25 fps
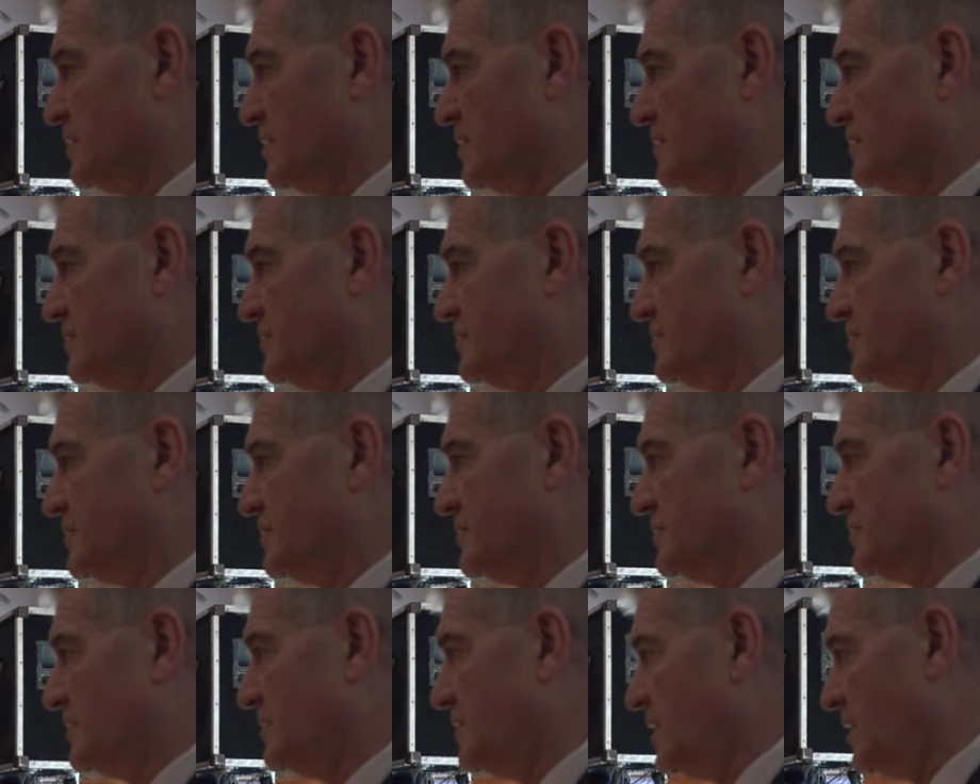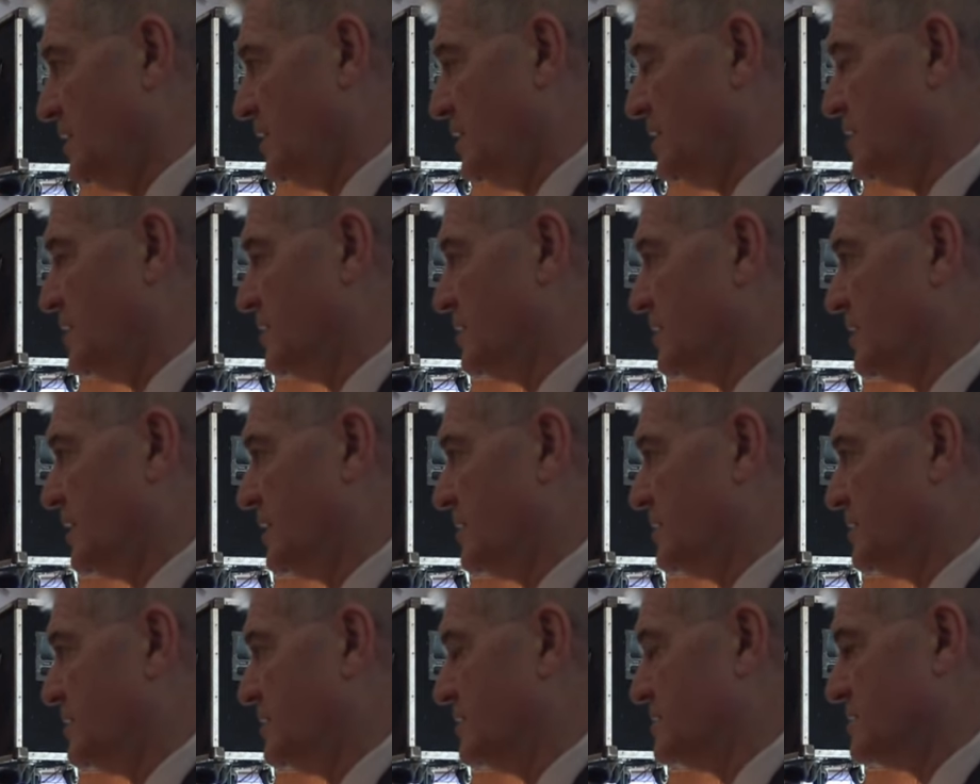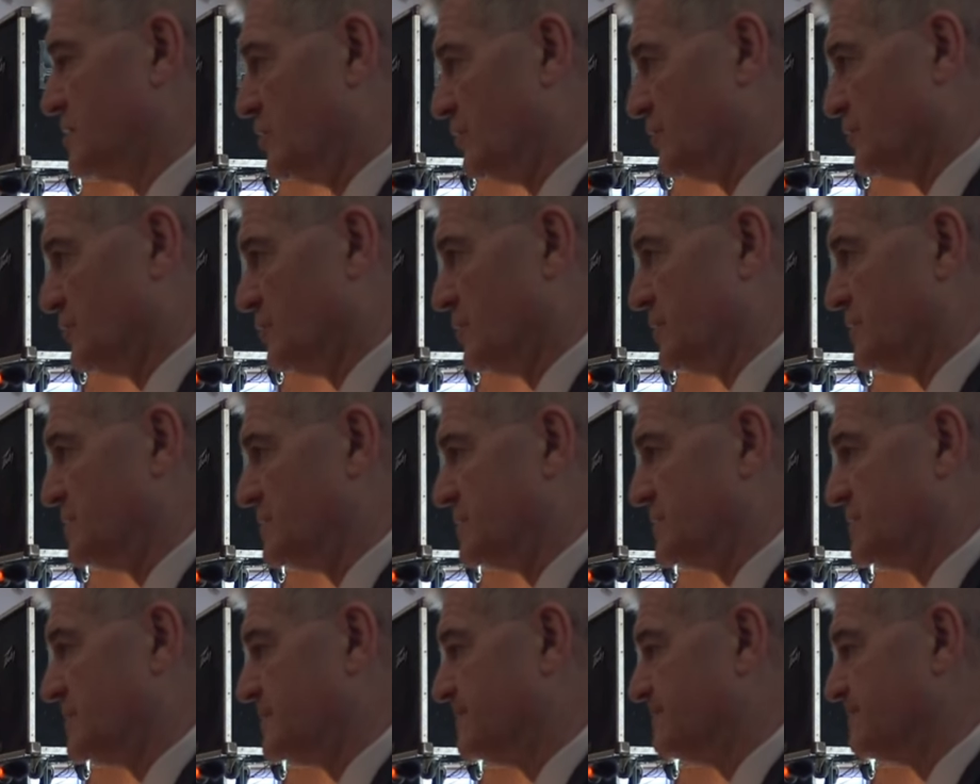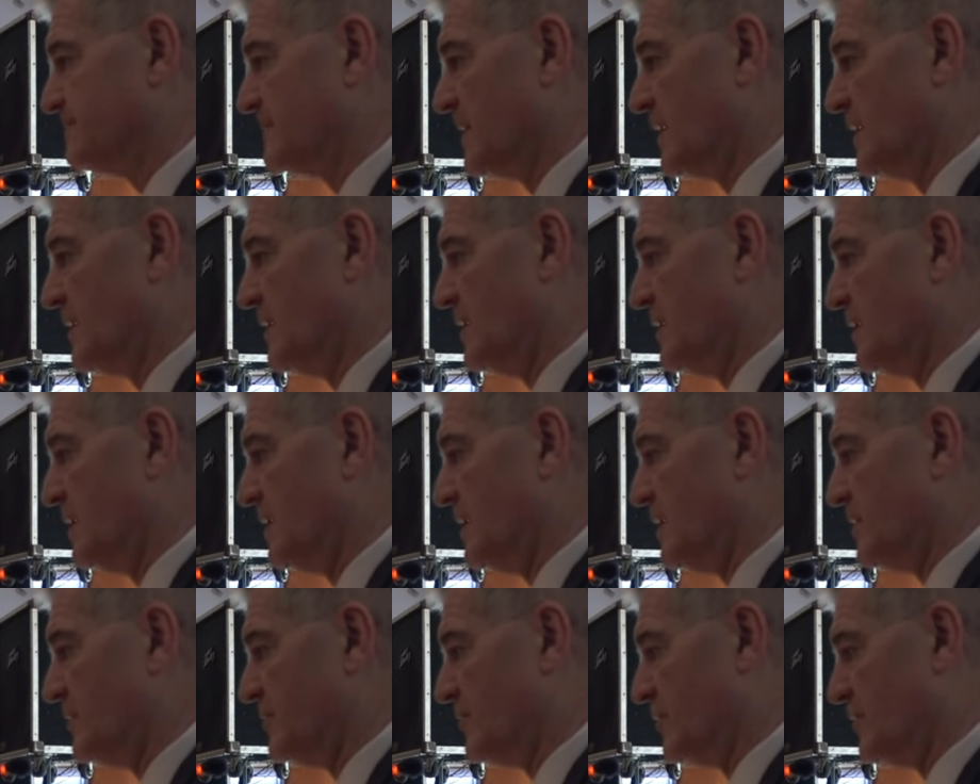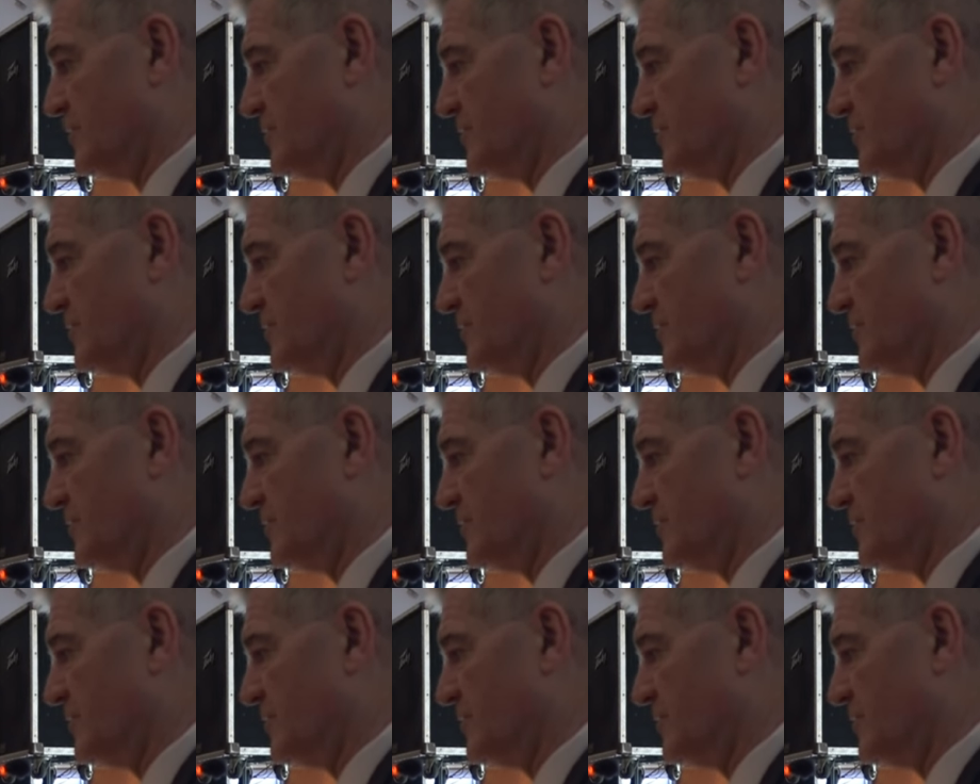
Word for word: of, to Neil and his loved ones for